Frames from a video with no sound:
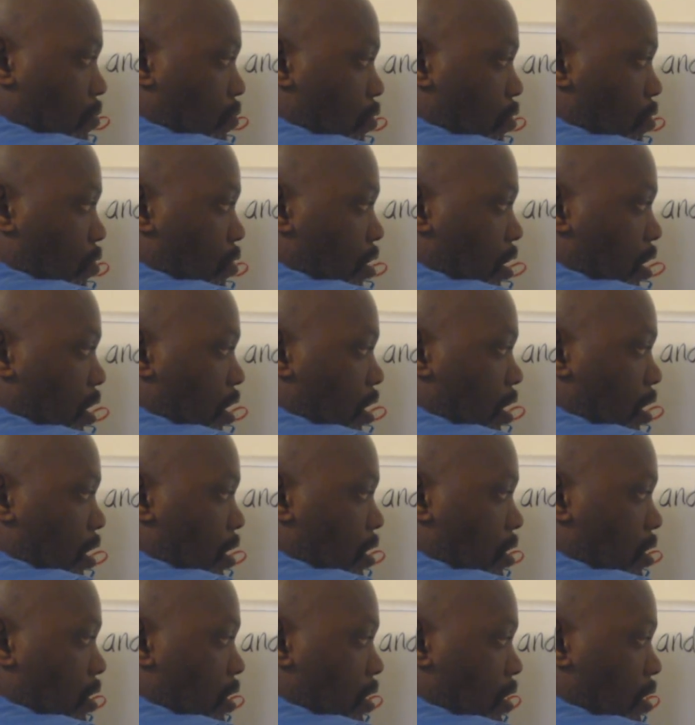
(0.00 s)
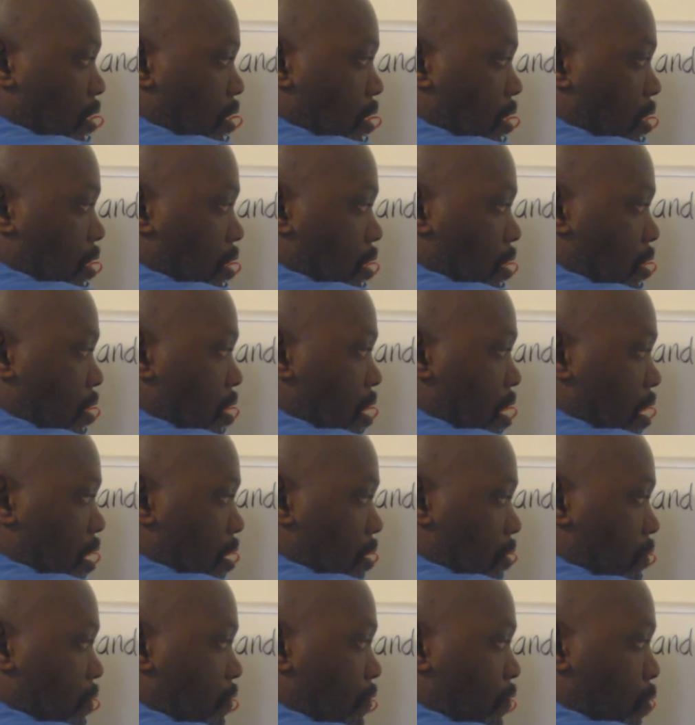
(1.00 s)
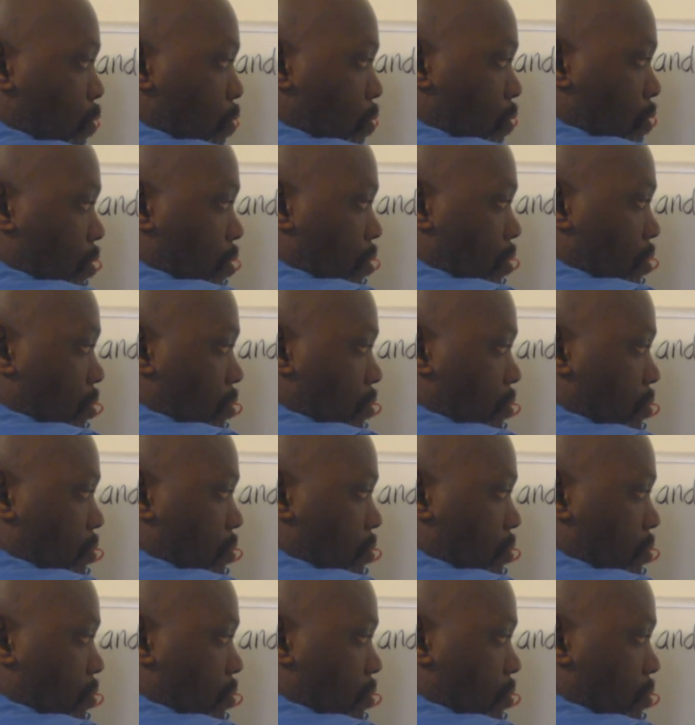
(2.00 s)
we're going to get a negative 4.